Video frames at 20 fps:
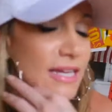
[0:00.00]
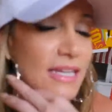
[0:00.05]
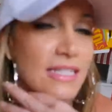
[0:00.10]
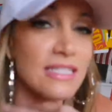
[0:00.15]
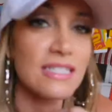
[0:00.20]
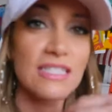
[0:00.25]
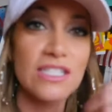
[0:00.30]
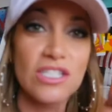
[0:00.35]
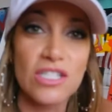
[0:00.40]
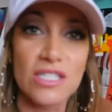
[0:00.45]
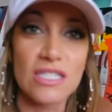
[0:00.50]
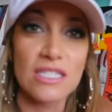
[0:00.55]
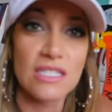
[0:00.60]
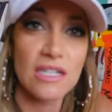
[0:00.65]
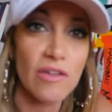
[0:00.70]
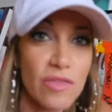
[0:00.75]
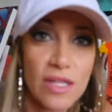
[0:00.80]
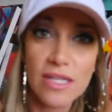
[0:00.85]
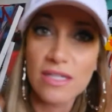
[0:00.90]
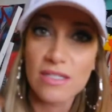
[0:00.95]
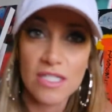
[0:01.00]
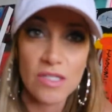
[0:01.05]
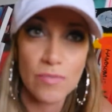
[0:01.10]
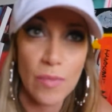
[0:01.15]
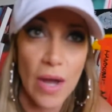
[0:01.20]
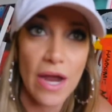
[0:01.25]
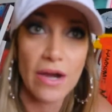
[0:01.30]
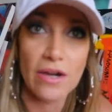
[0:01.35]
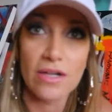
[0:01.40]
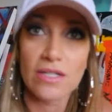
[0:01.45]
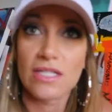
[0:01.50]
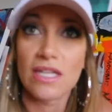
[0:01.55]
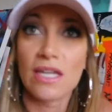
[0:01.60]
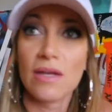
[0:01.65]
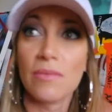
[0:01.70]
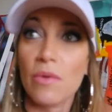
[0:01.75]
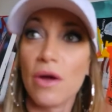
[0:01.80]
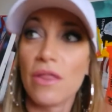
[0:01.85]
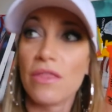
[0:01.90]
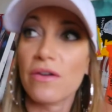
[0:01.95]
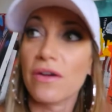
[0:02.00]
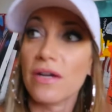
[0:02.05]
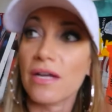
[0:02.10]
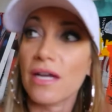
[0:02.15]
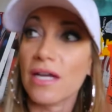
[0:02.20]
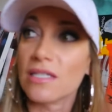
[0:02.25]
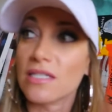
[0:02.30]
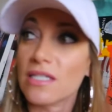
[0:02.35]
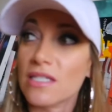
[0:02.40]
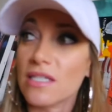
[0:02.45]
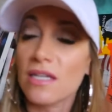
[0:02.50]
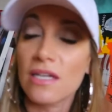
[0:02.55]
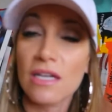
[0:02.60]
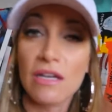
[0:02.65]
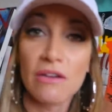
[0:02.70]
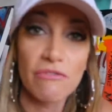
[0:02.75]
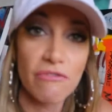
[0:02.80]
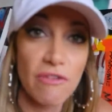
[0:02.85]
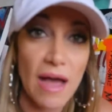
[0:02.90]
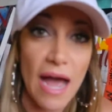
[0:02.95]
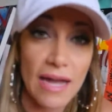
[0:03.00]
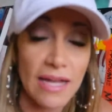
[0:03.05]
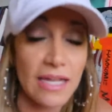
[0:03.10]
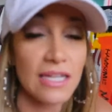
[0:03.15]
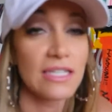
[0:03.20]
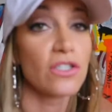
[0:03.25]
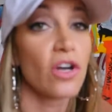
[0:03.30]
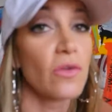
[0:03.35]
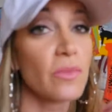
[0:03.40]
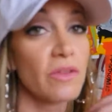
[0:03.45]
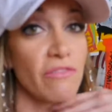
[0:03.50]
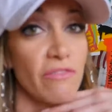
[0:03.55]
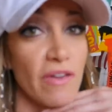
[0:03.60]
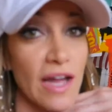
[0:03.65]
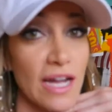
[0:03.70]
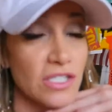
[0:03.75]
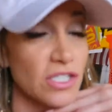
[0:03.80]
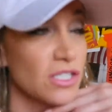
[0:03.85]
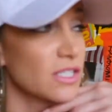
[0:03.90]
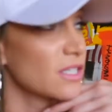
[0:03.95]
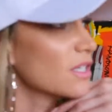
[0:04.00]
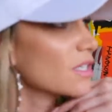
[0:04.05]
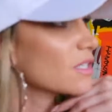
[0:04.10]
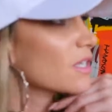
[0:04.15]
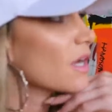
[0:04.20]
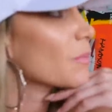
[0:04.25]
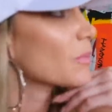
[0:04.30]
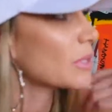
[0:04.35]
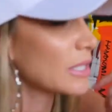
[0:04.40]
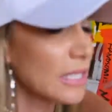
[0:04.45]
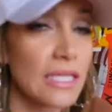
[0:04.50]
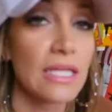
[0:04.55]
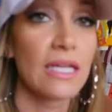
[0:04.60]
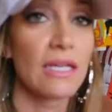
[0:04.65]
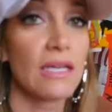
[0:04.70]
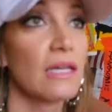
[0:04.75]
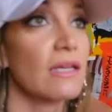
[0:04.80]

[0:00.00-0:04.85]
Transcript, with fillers: I guess it's just stuff that inspires him, whether it's fat. He told me fashion completely